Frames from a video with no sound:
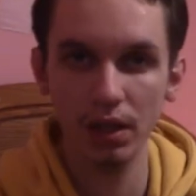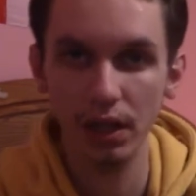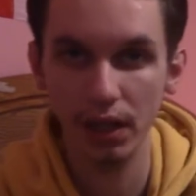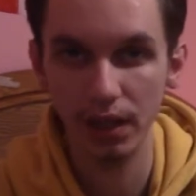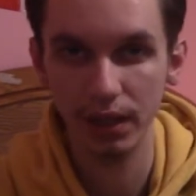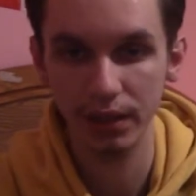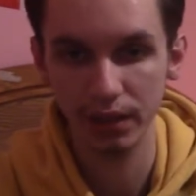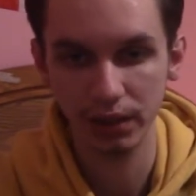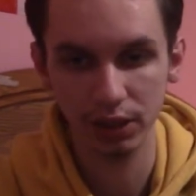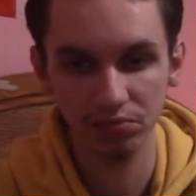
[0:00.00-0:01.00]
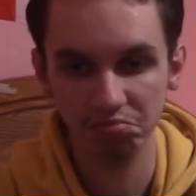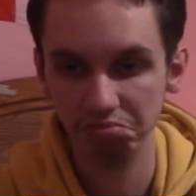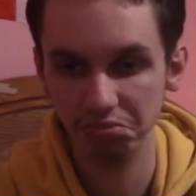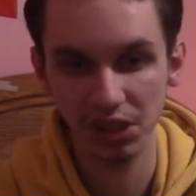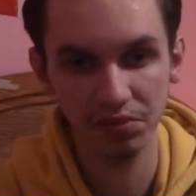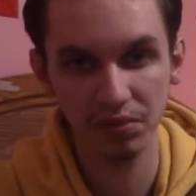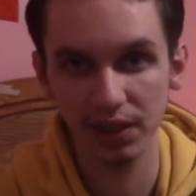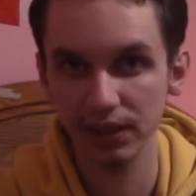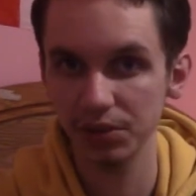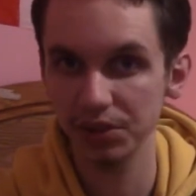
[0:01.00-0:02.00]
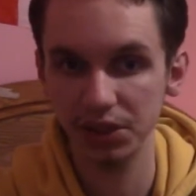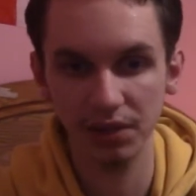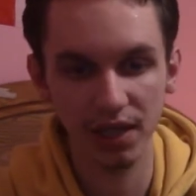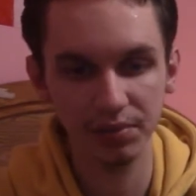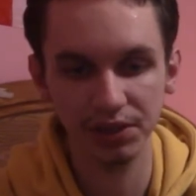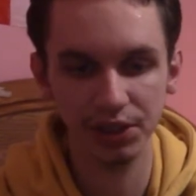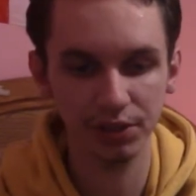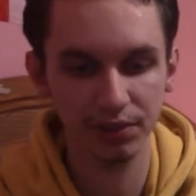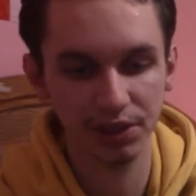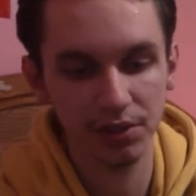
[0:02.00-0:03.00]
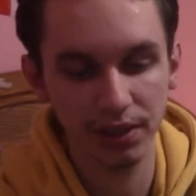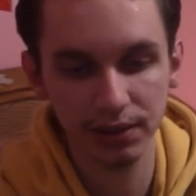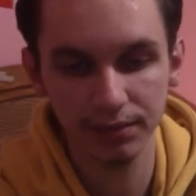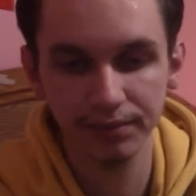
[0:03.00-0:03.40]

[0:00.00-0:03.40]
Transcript: And yeah, I guess we'll see what happens here. Let's go, guys.